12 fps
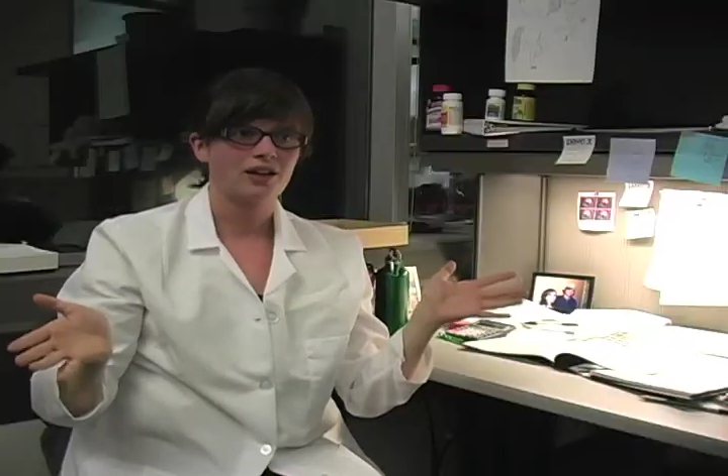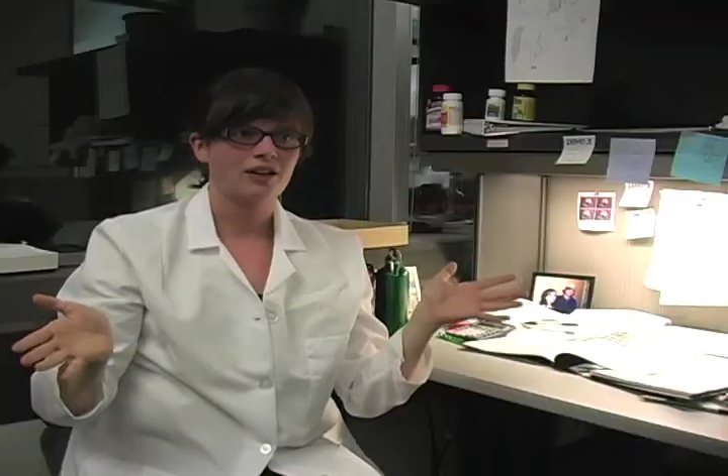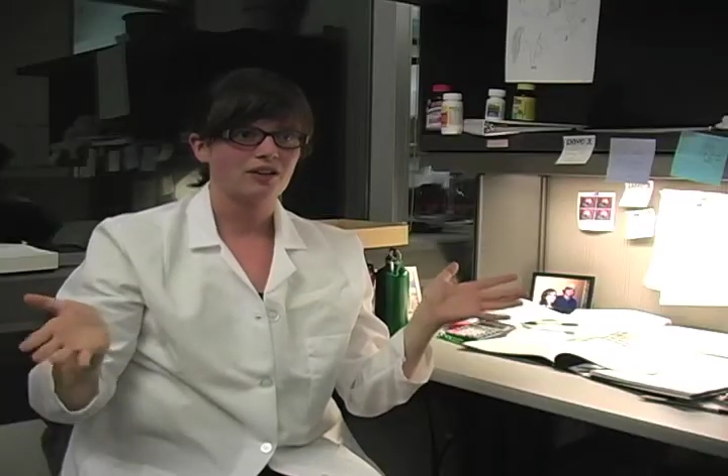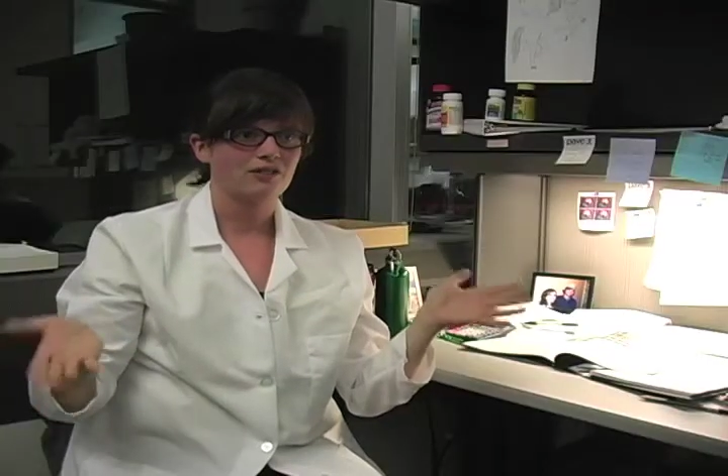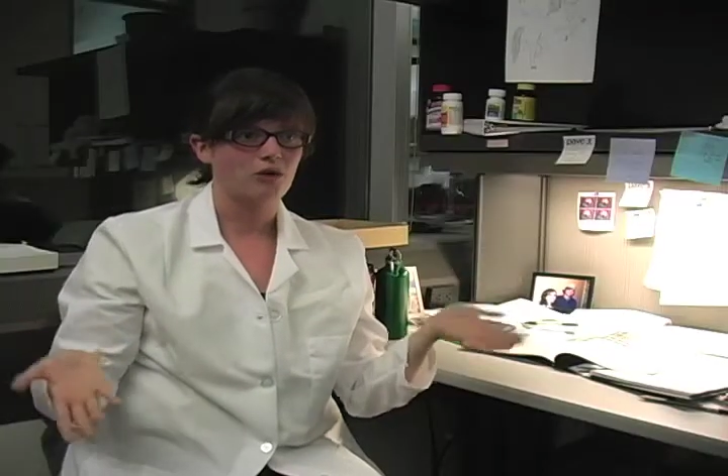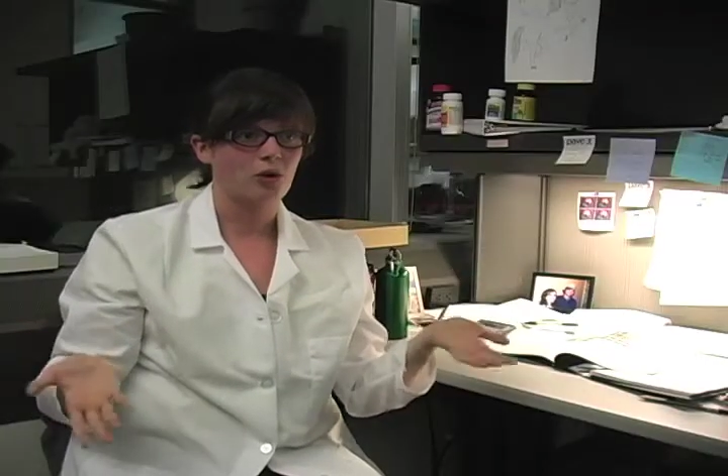
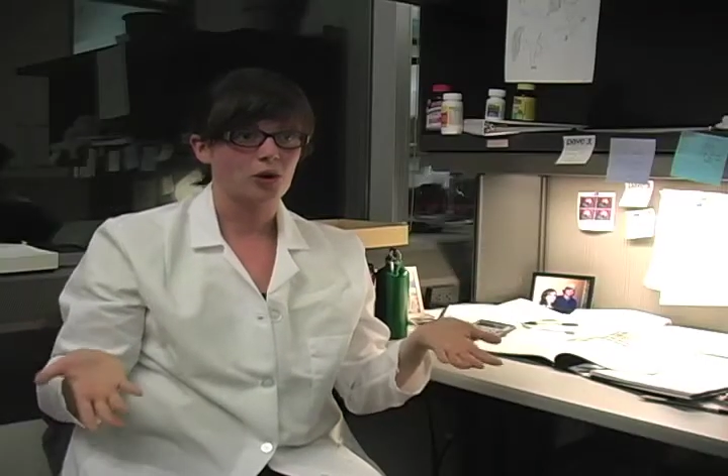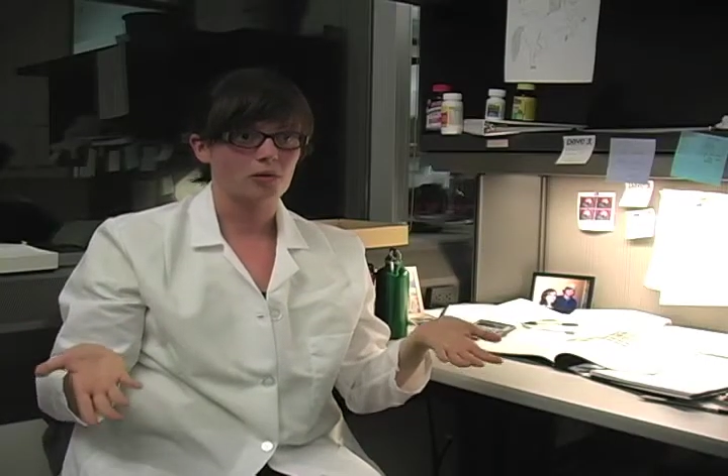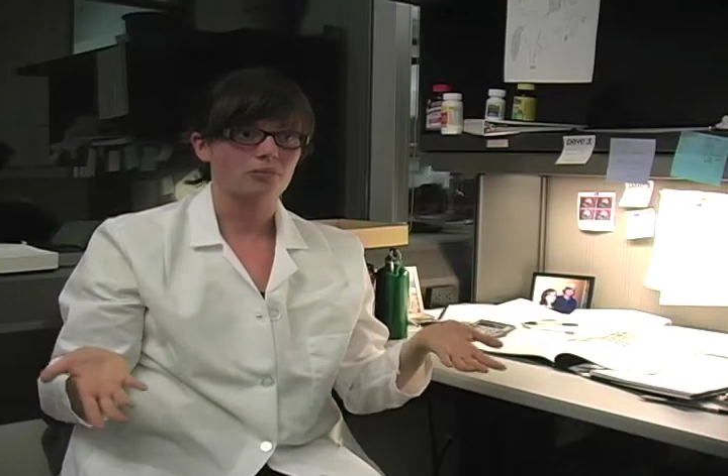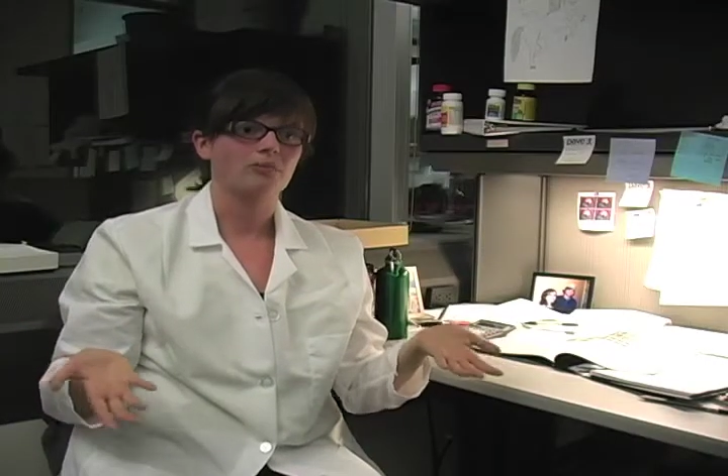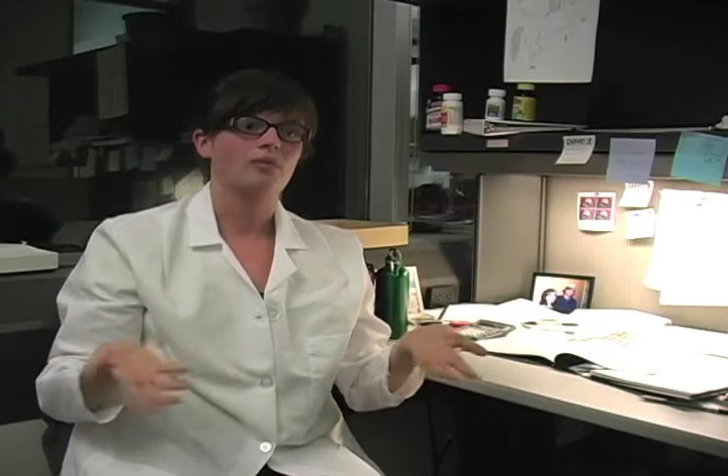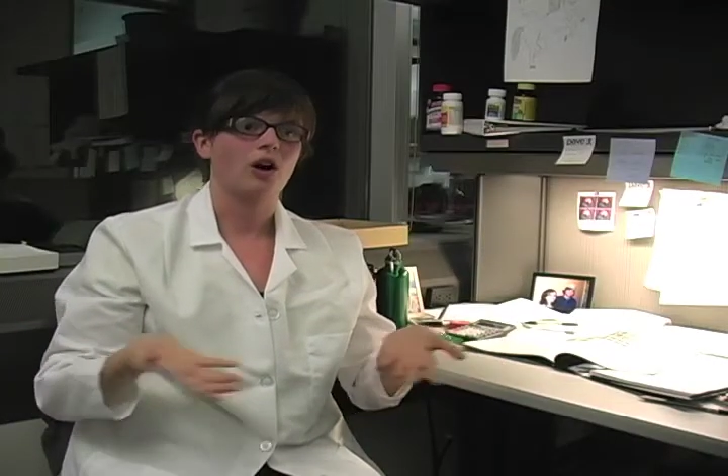
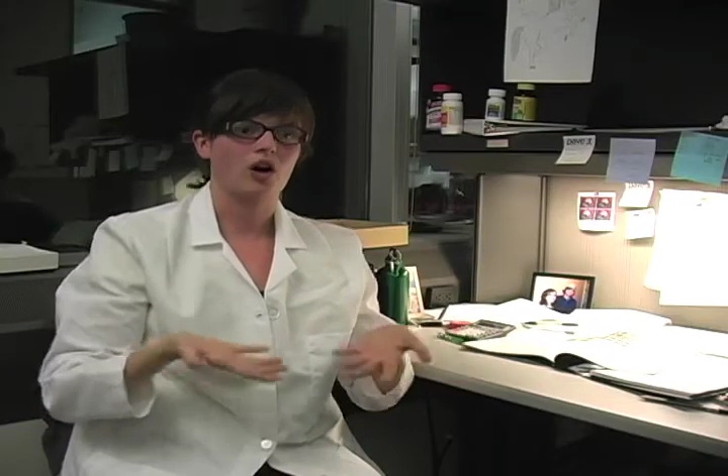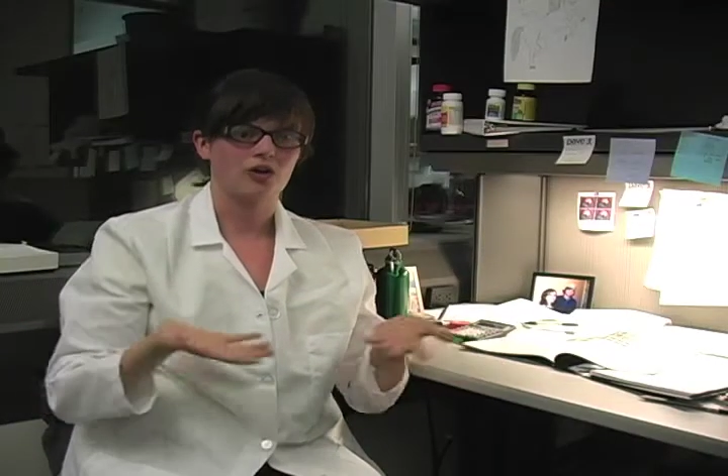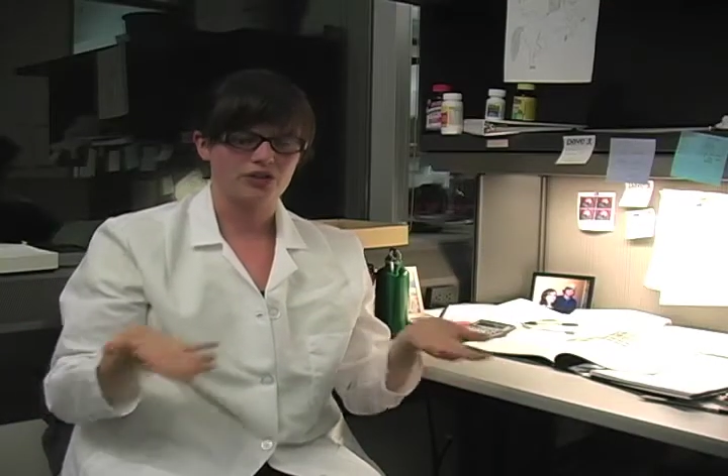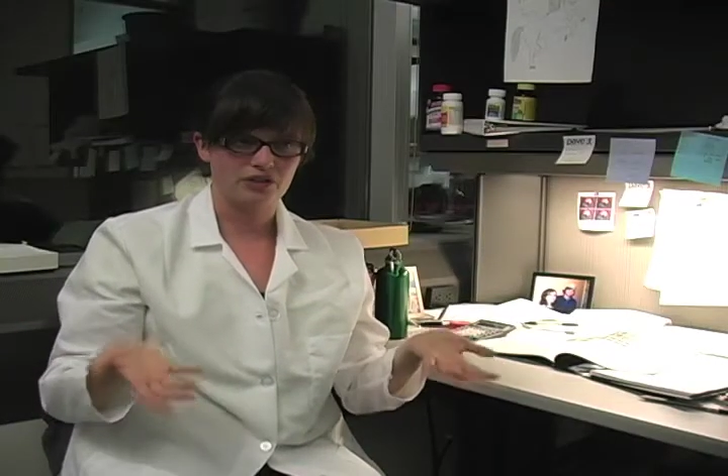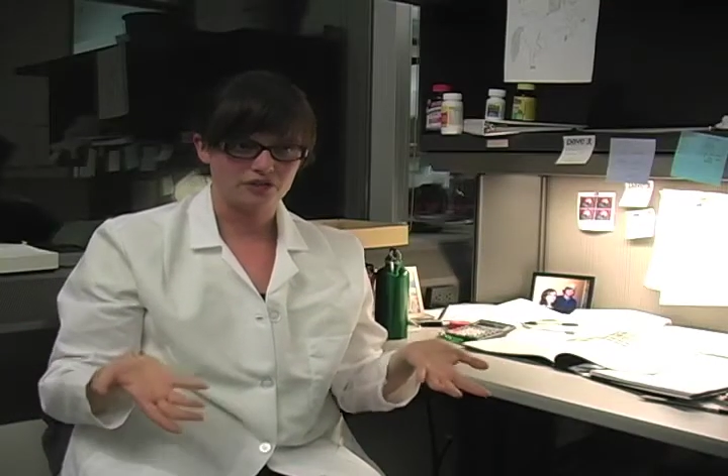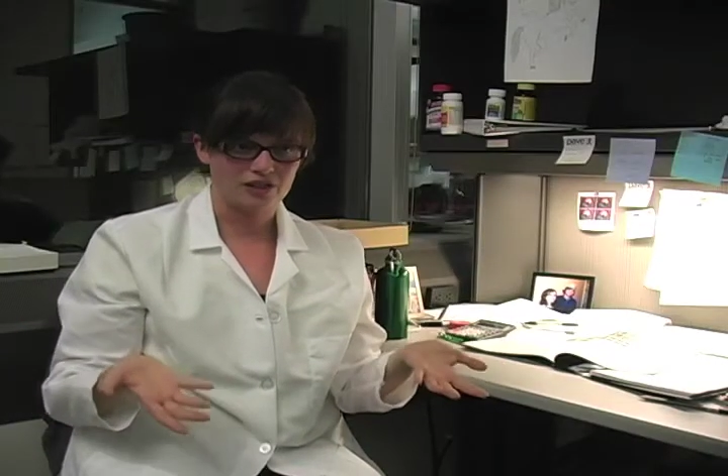form all
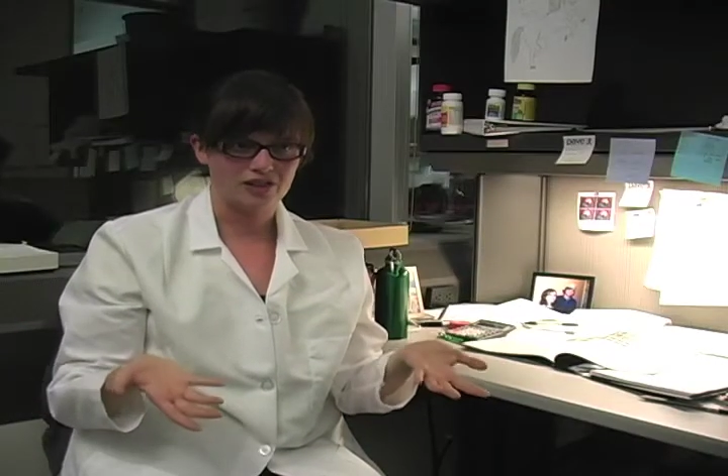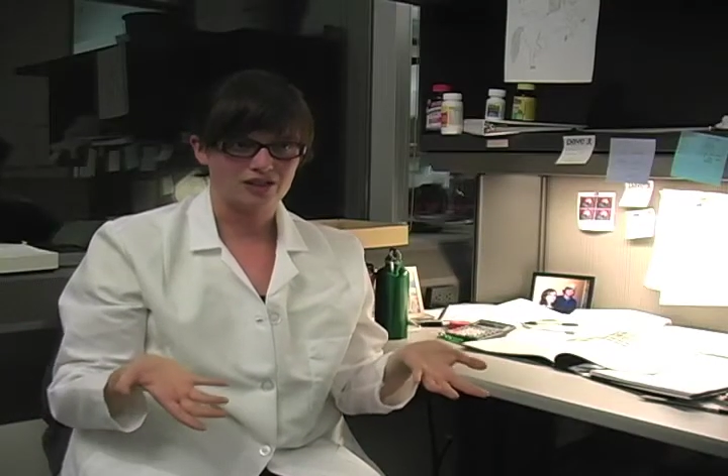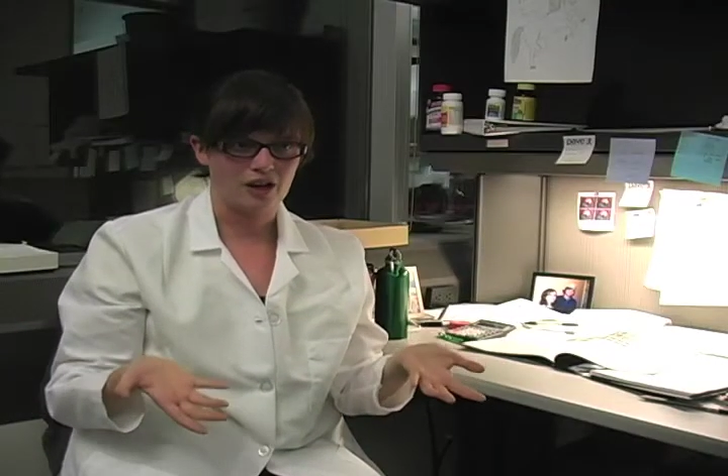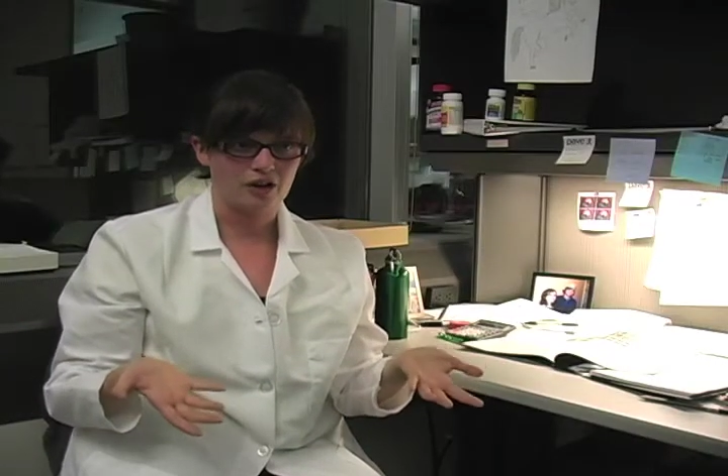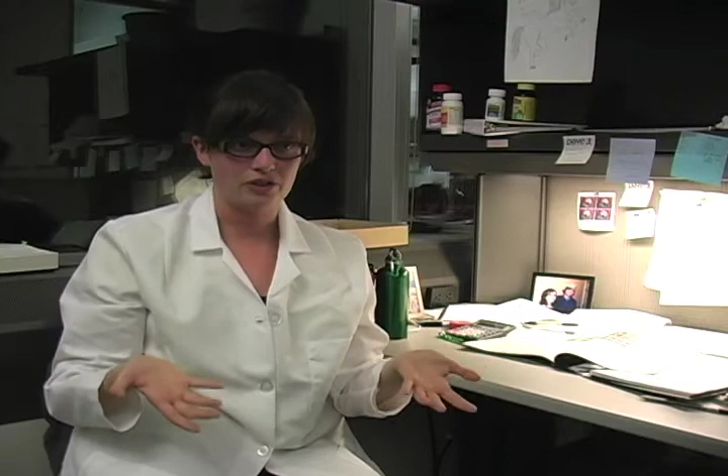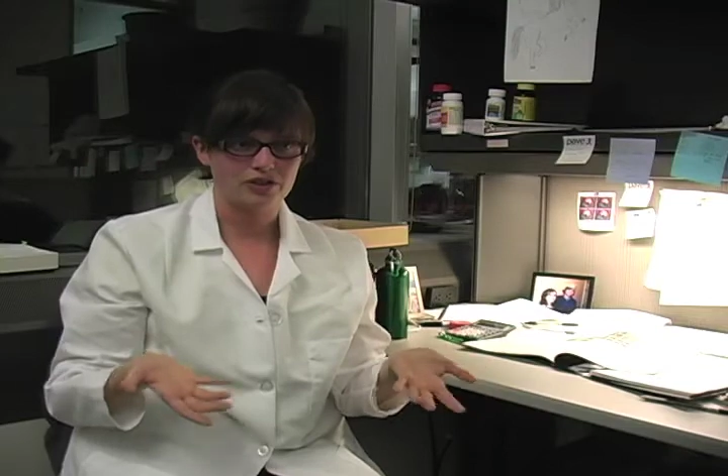the different
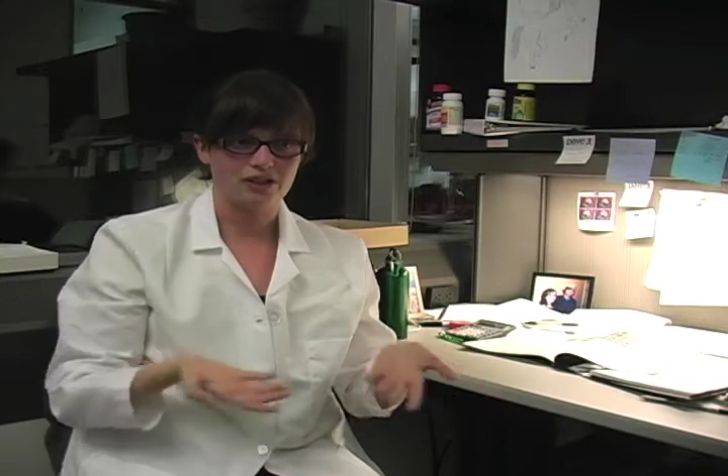cells